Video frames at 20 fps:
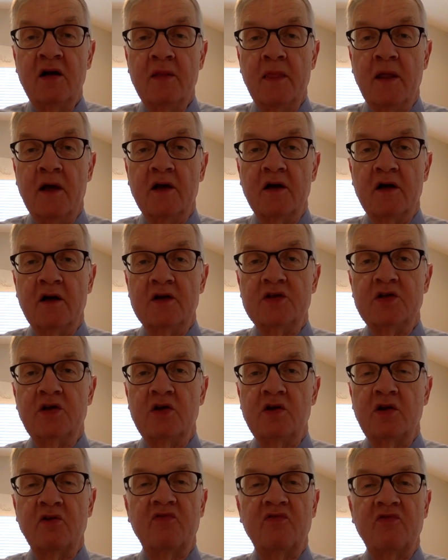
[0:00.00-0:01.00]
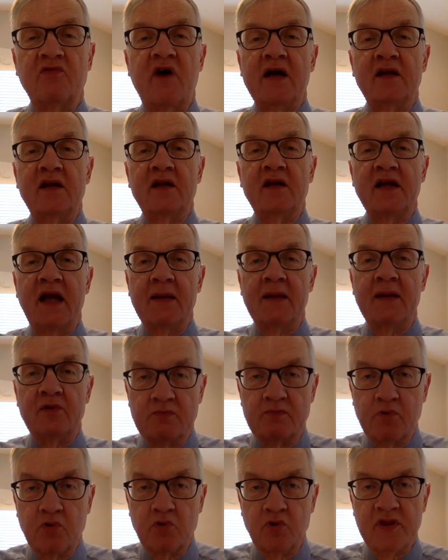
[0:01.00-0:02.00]
until they're finally able
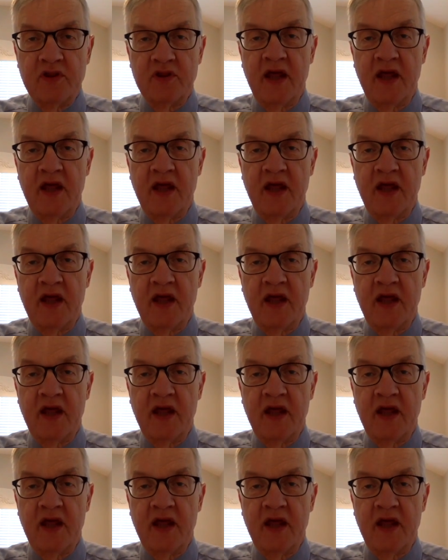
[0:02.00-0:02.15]
to put